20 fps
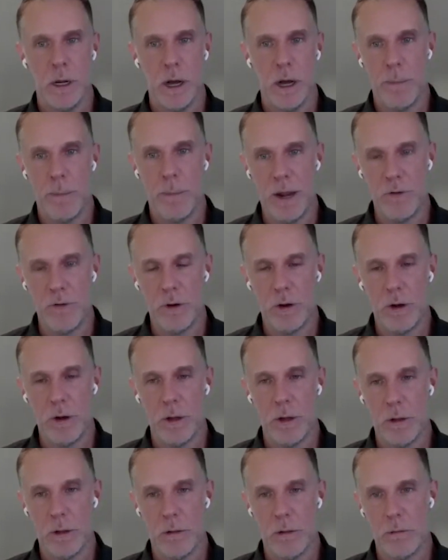a patient
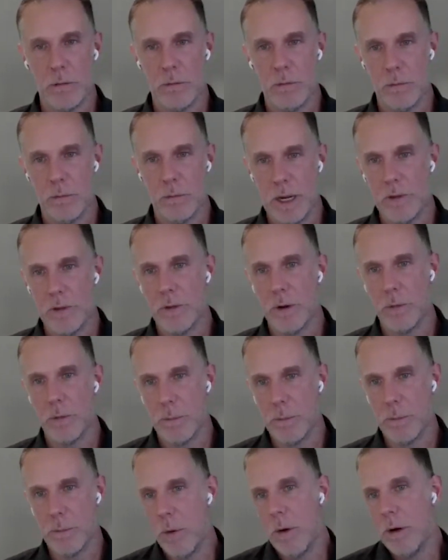could read the
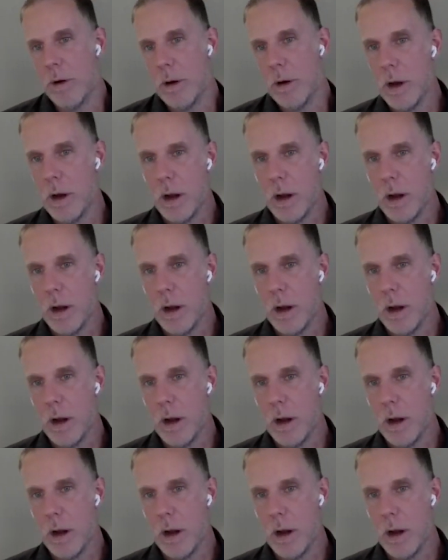report